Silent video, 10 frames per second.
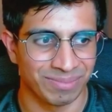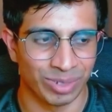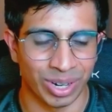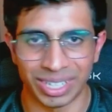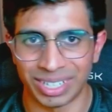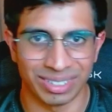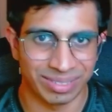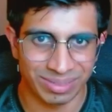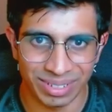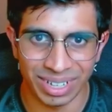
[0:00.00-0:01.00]

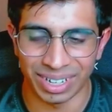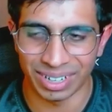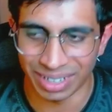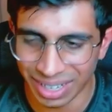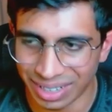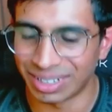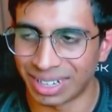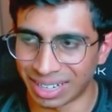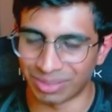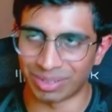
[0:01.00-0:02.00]
running uh,
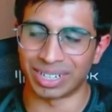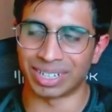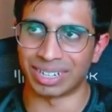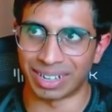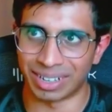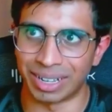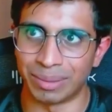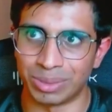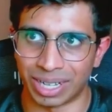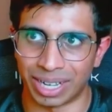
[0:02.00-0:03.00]
like running an
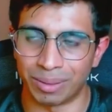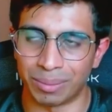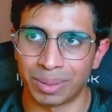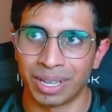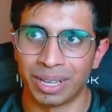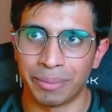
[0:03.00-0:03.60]
LLM to help